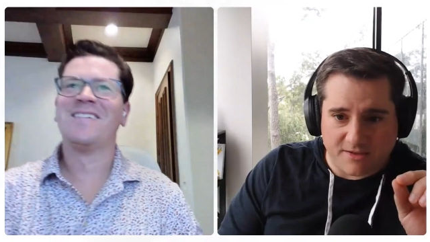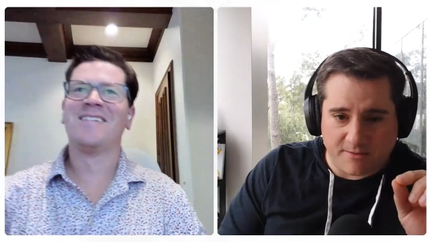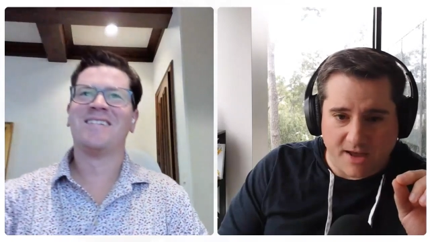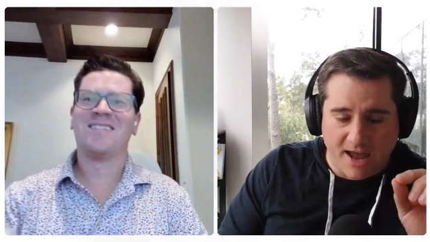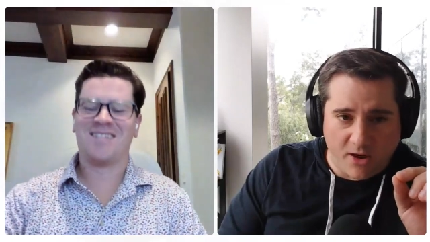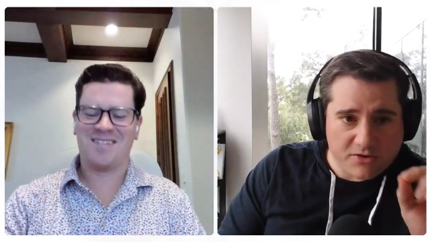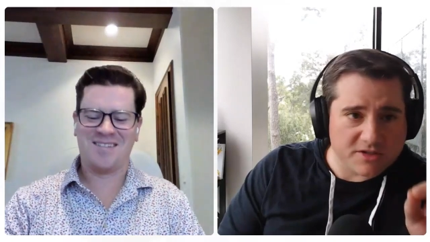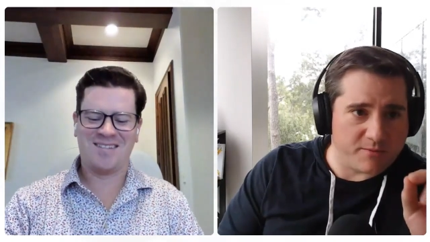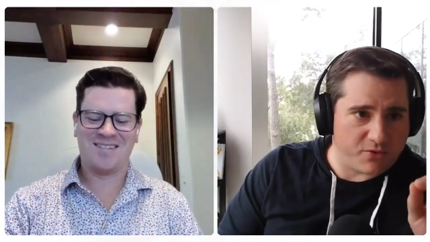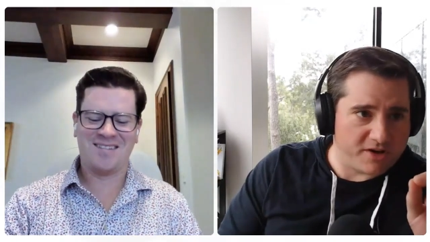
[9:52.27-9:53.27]
Speaker 1: the housing
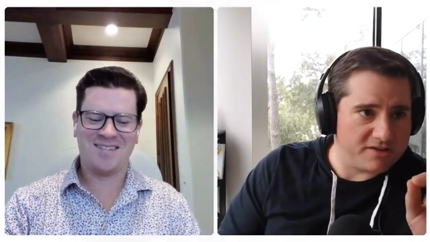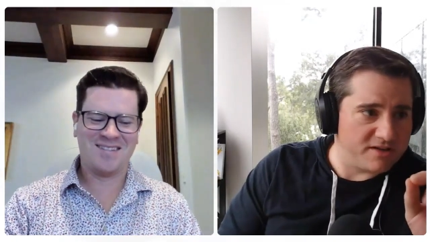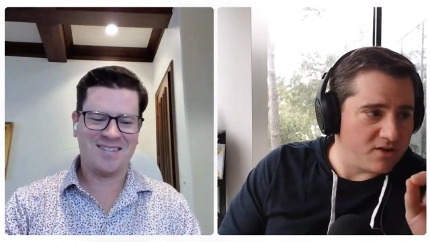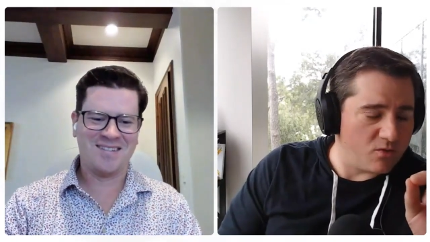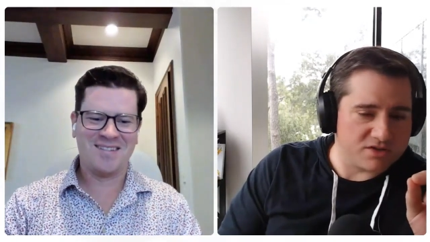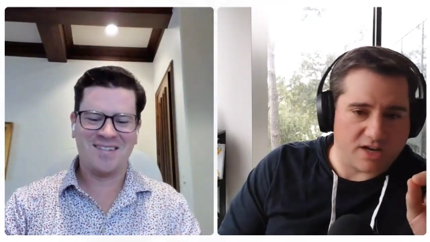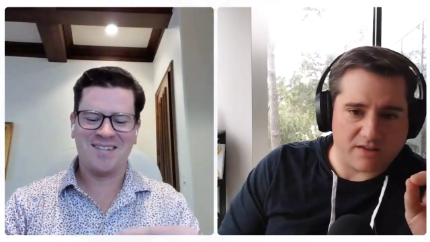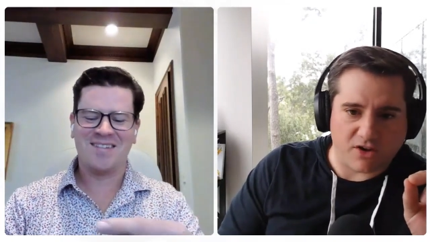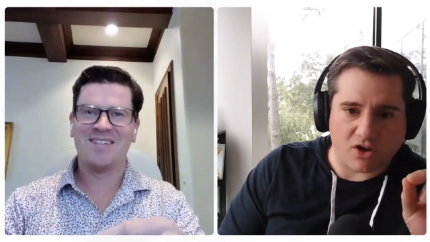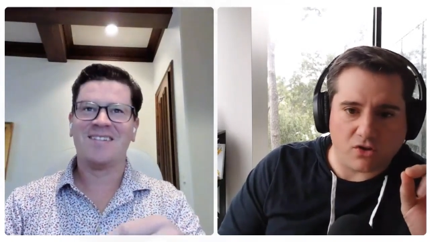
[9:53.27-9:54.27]
pricing was not
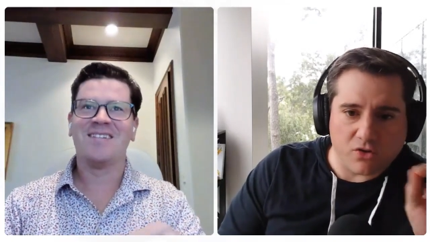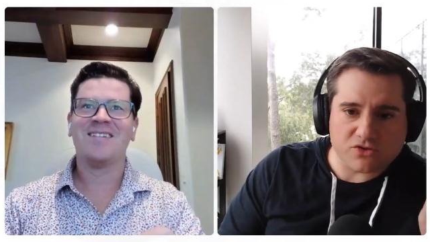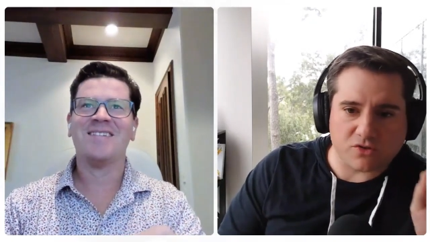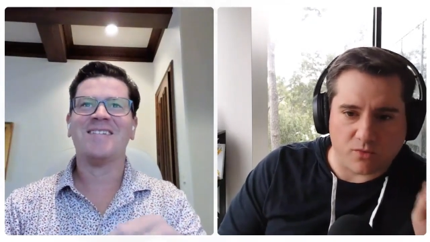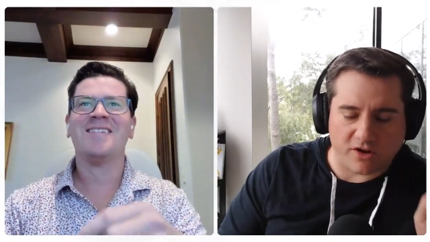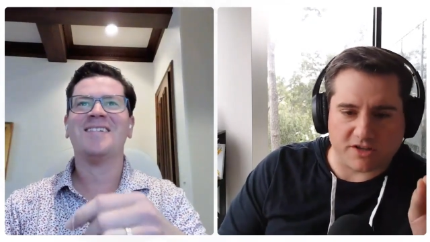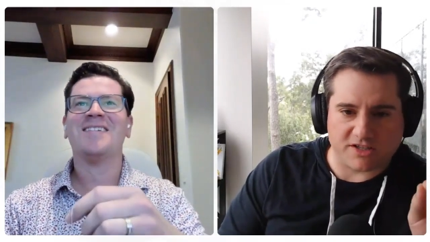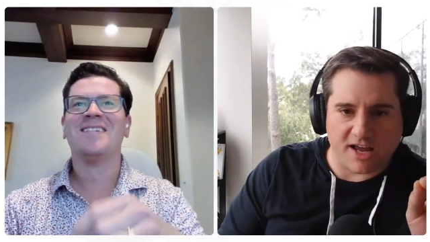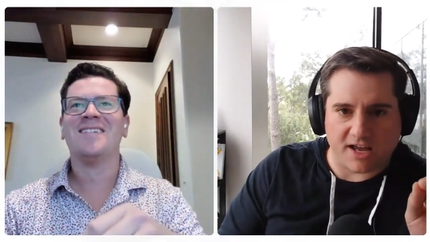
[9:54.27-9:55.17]
even close to where it's at.